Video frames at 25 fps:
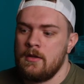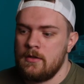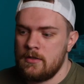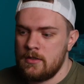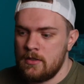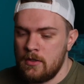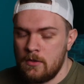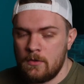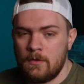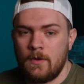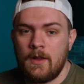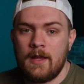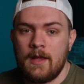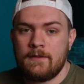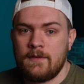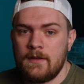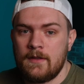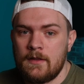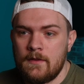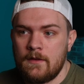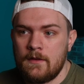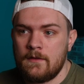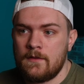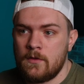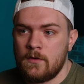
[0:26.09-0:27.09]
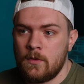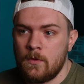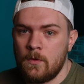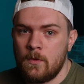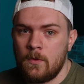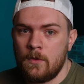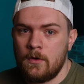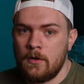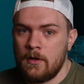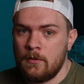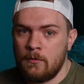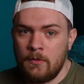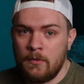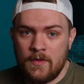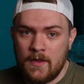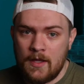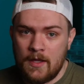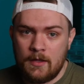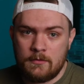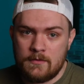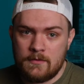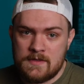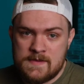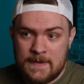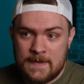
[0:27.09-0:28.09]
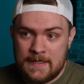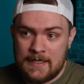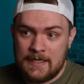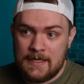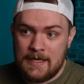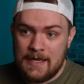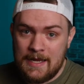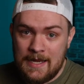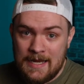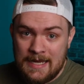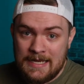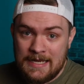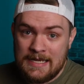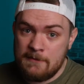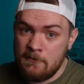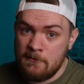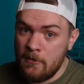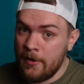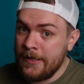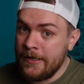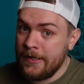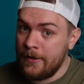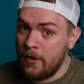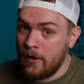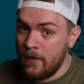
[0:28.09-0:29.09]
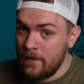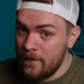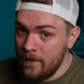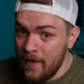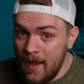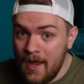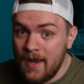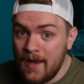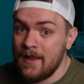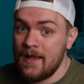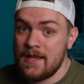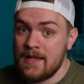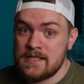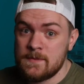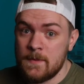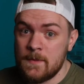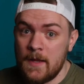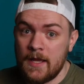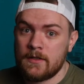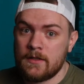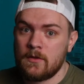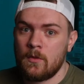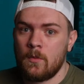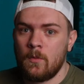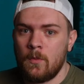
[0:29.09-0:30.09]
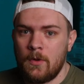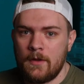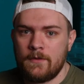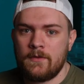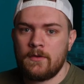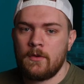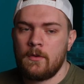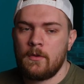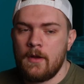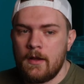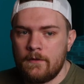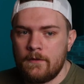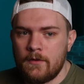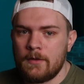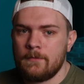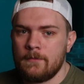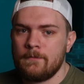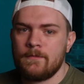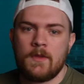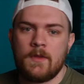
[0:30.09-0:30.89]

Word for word: utilizing this tool without spending any money on that aspect whatsoever.